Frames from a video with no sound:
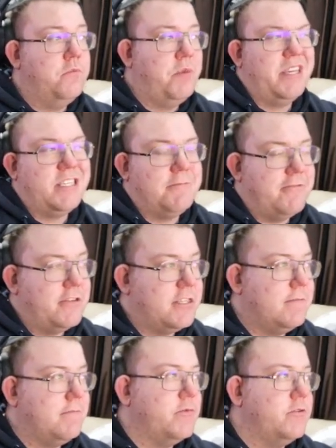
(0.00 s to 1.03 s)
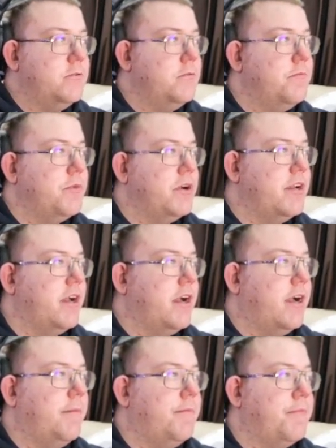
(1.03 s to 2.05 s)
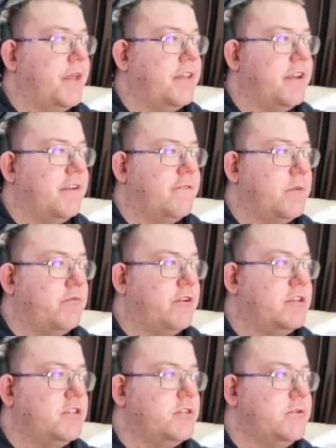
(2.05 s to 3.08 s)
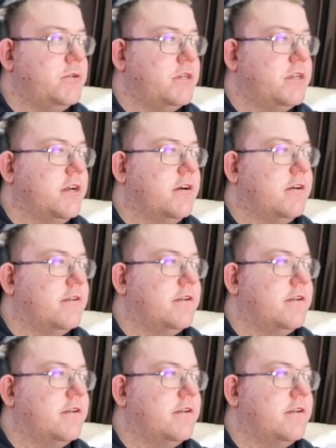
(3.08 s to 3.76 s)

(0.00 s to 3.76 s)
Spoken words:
Base is pretty simple, but I think for the price you can't